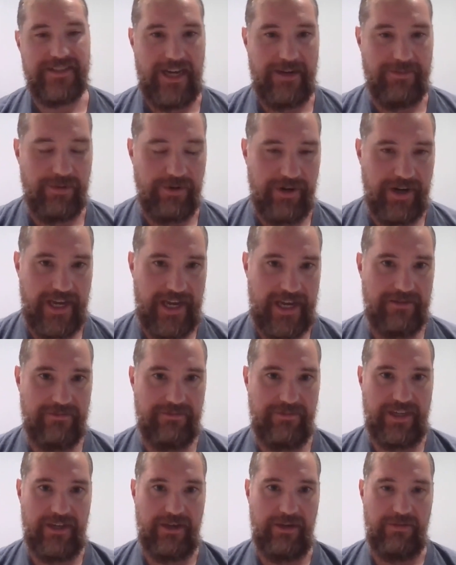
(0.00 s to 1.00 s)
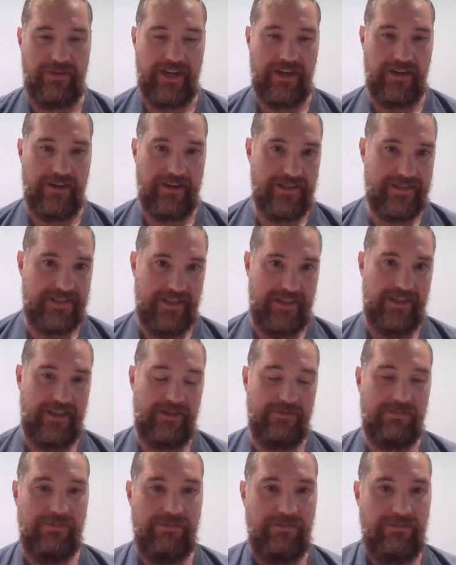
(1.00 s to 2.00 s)
operate, there's
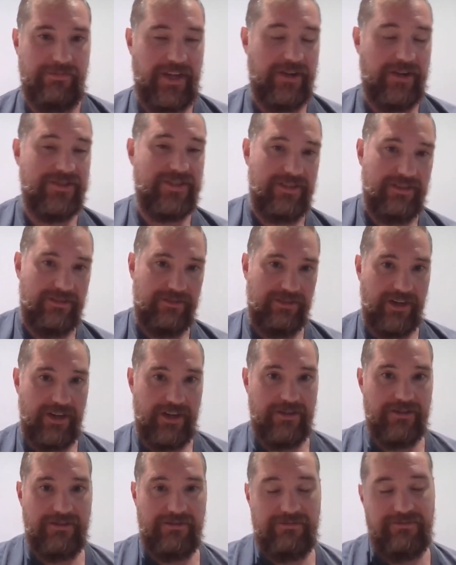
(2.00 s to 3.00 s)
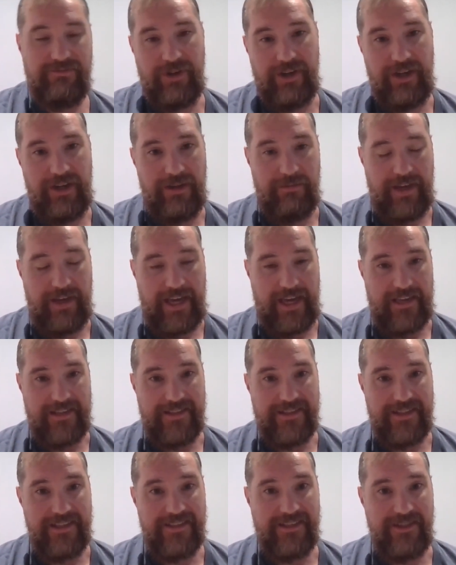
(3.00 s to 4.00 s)
an alert from a
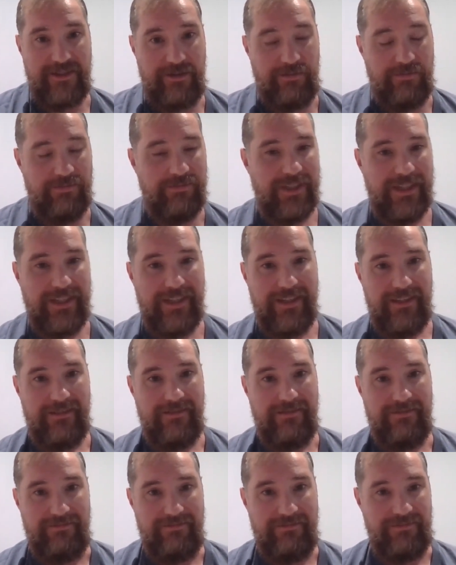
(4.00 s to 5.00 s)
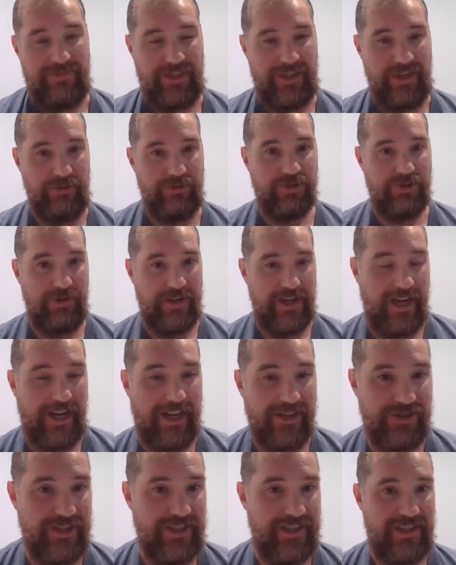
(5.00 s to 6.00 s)
system. You go
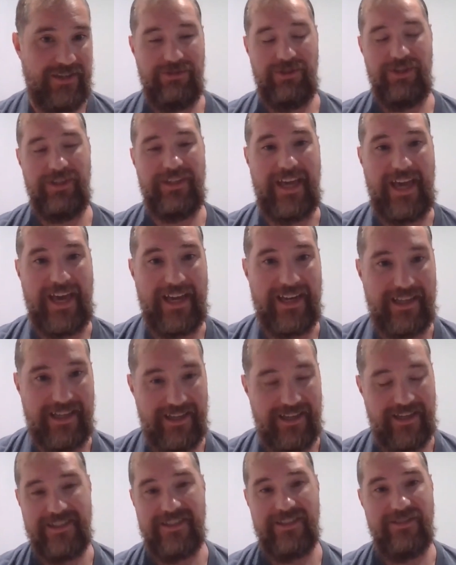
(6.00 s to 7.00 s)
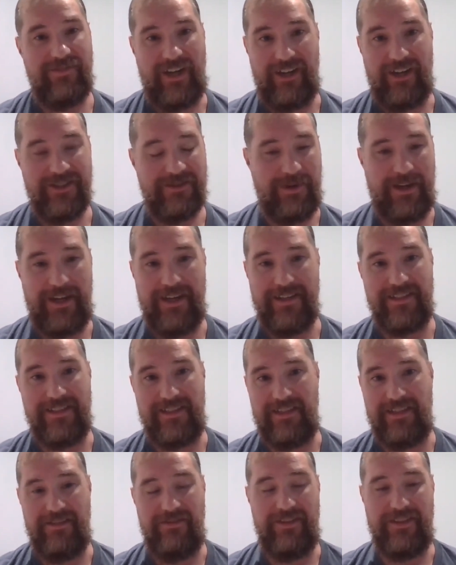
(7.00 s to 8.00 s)
triage it, you look at it, it's false
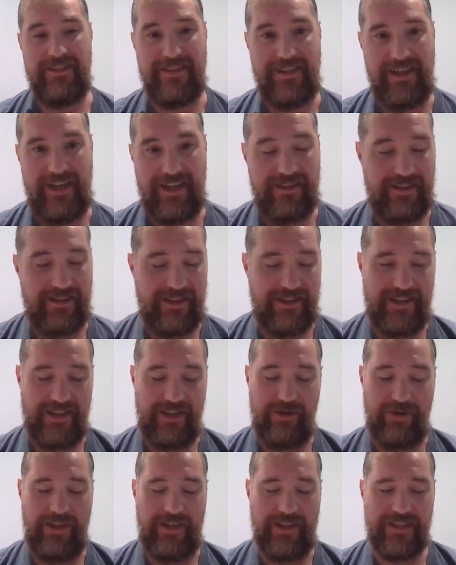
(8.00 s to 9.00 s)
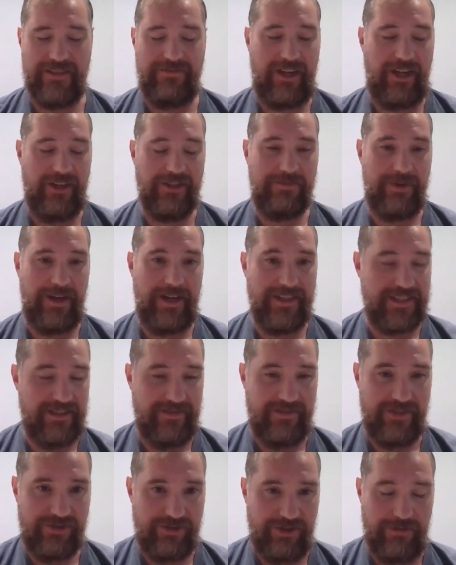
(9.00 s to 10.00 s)
positive, it's not, it's false
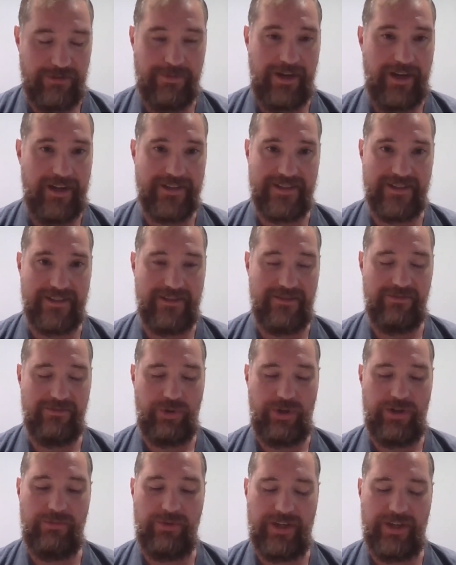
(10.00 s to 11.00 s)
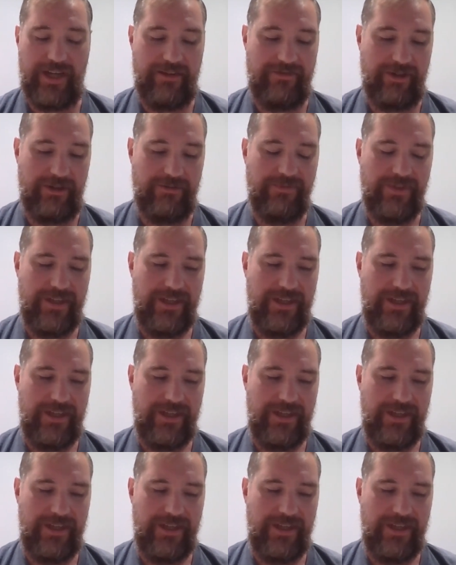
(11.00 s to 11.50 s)
positive, it's true positive, whatever.